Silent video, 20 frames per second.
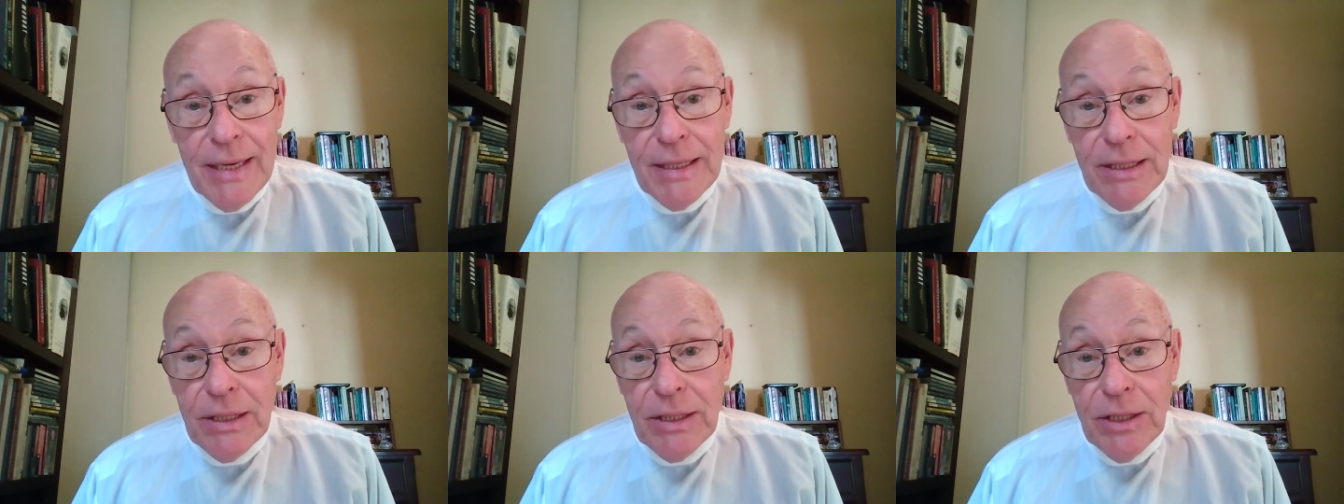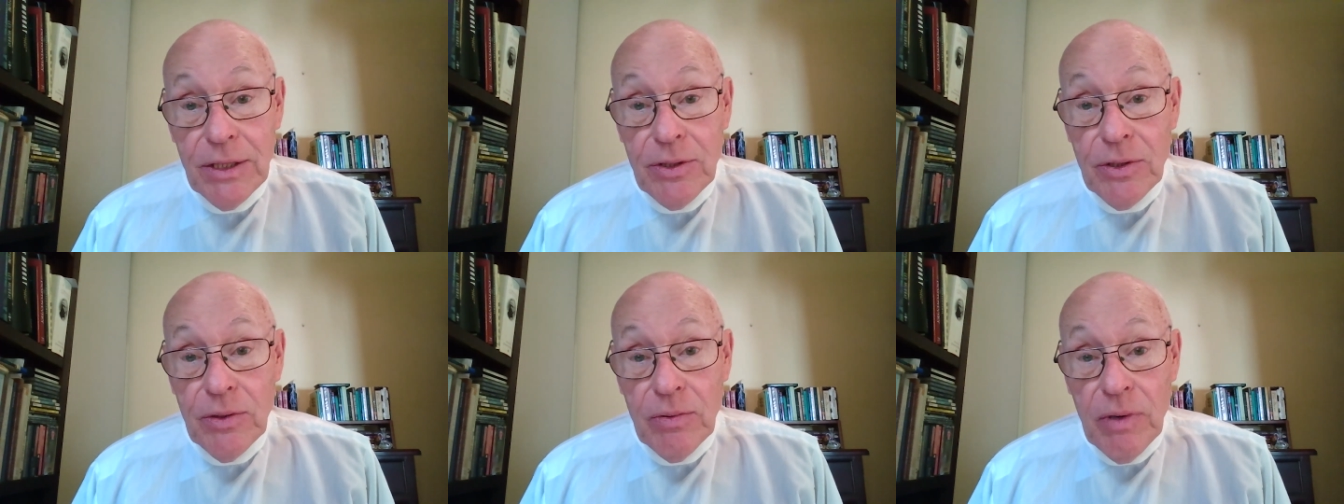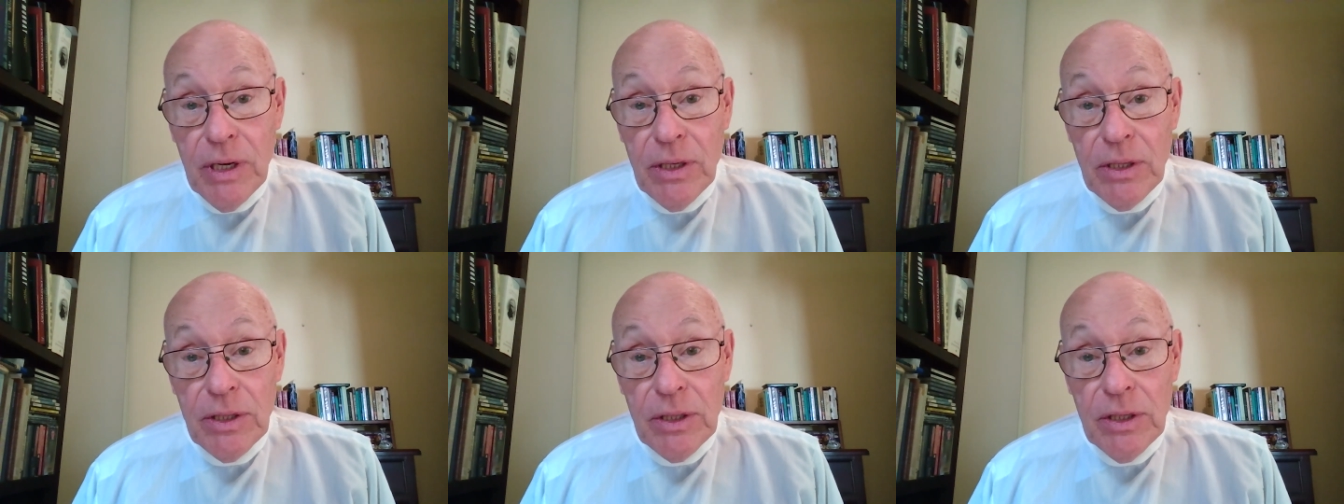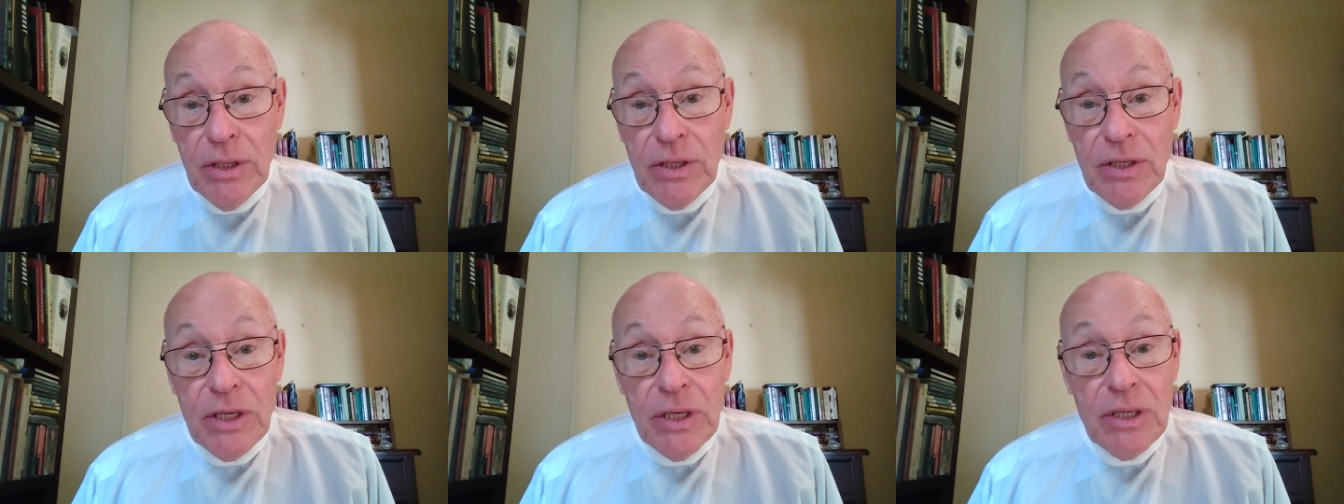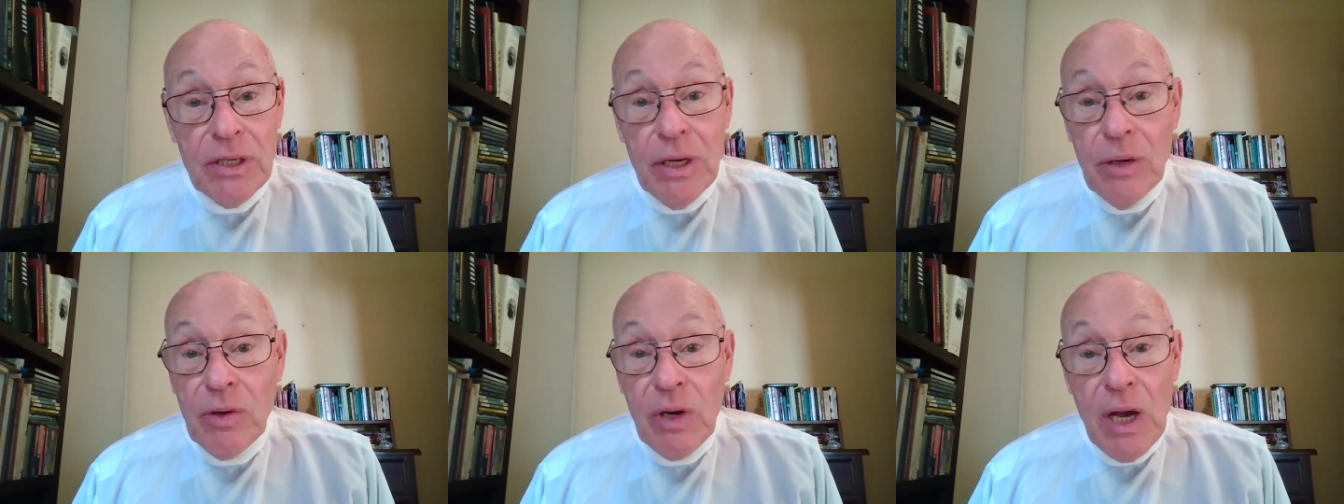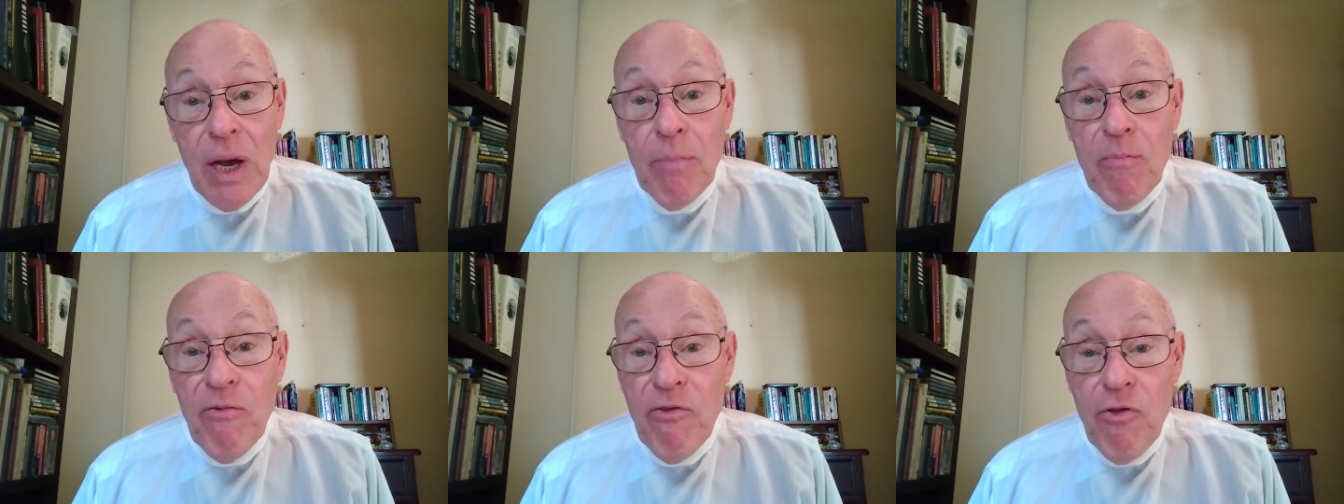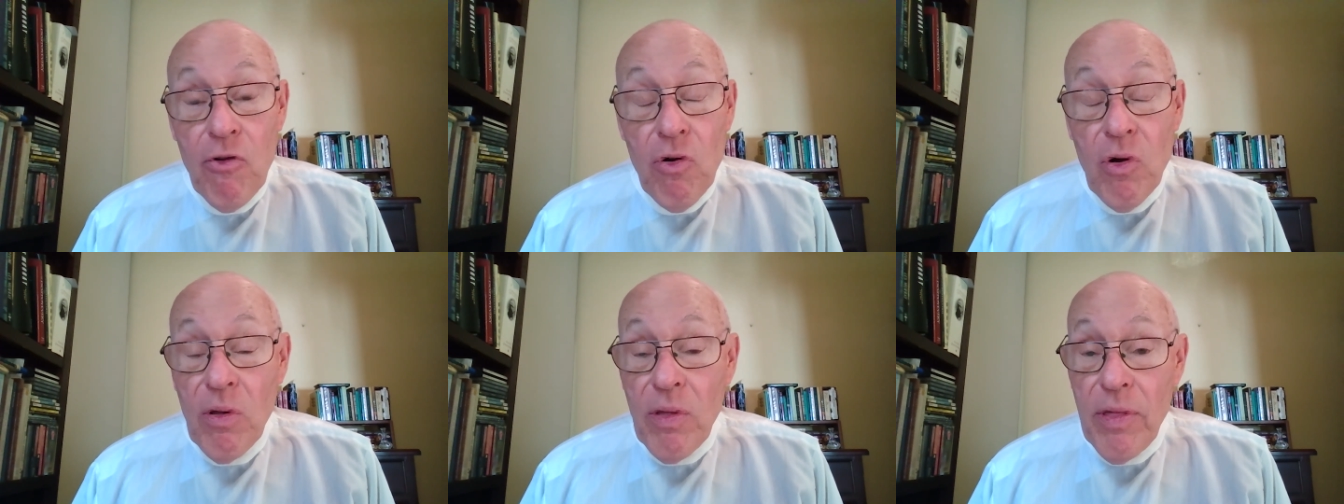situation and says, now come
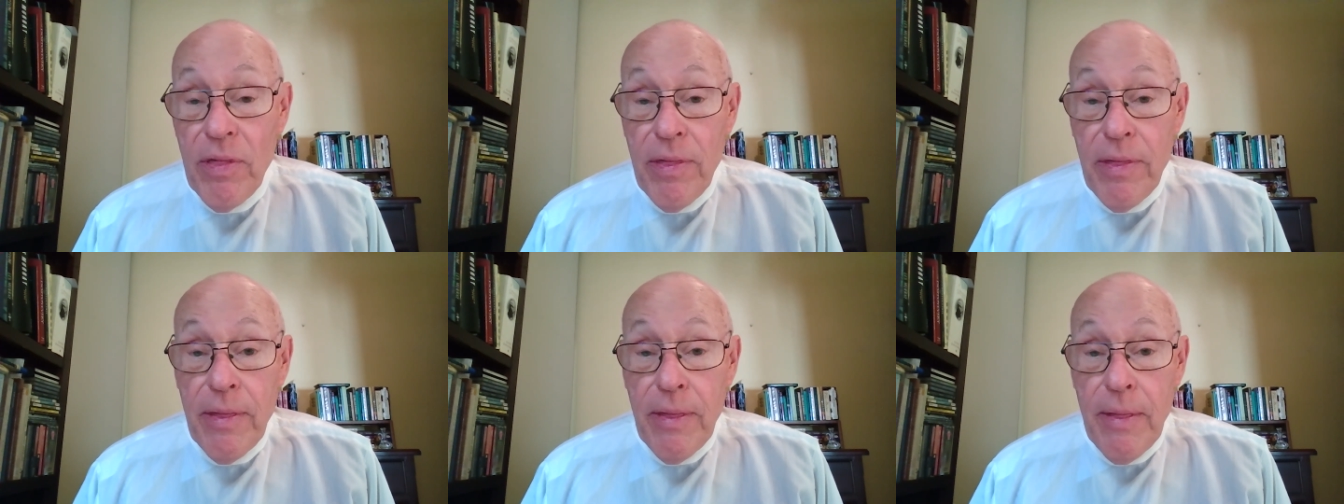forth.